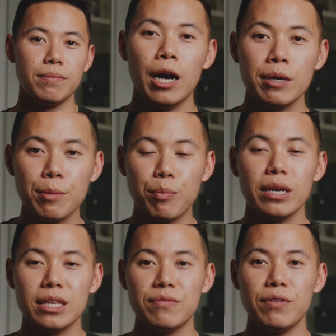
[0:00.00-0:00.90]
I'm going to break
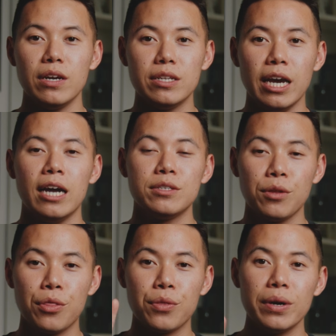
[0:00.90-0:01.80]
this video down into
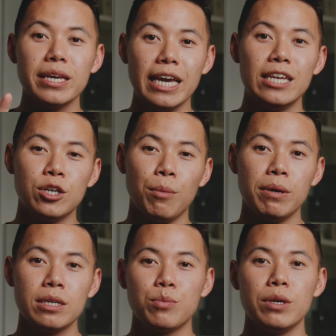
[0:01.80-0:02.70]
3 key
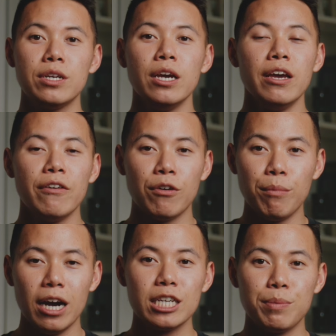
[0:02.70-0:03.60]
topics which, from
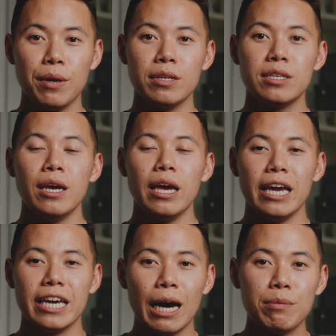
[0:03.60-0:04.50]
my experience,
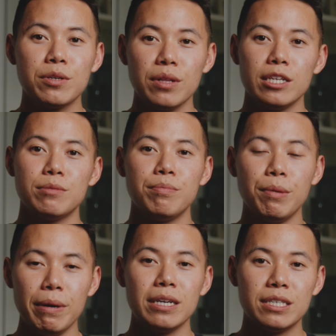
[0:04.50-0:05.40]
encapsulates the
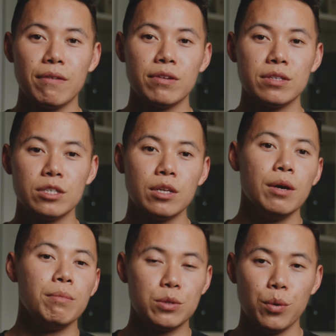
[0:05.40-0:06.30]
biggest differences
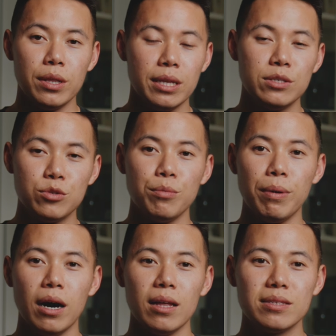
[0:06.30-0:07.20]
between these two
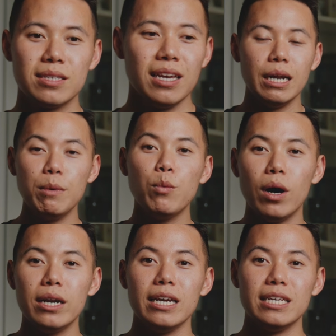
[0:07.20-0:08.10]
parts. Number
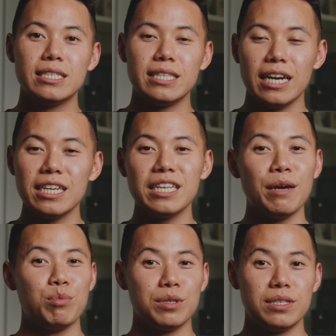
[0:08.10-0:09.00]
1 is status
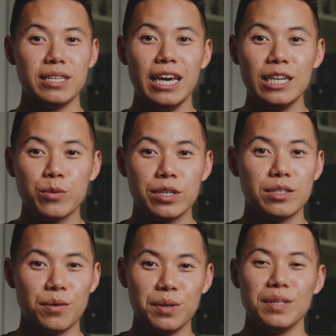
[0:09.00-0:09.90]
and prestige, which is
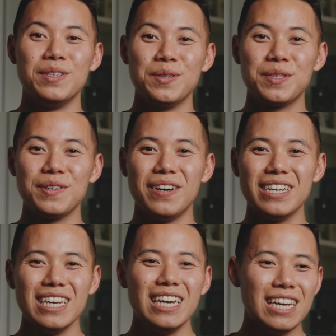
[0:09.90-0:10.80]
a really juicy
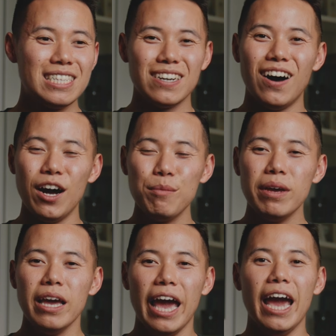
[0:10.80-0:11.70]
one, time
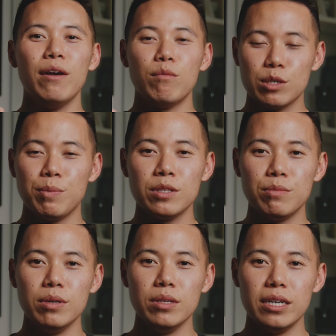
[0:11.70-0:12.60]
and
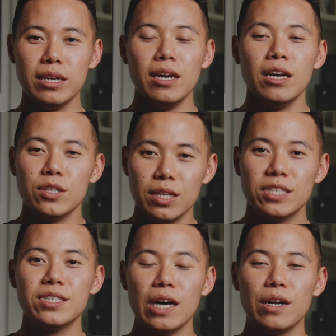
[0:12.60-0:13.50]
responsibility. So let's
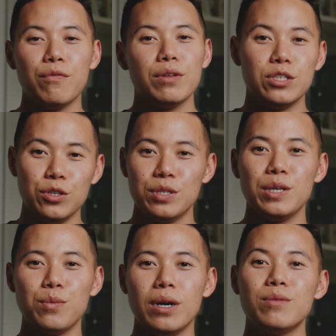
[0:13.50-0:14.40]
start off with the juicy
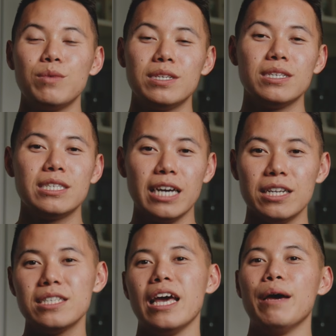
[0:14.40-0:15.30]
one, which is
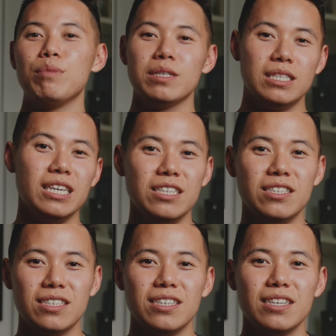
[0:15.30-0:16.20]
status and prestige.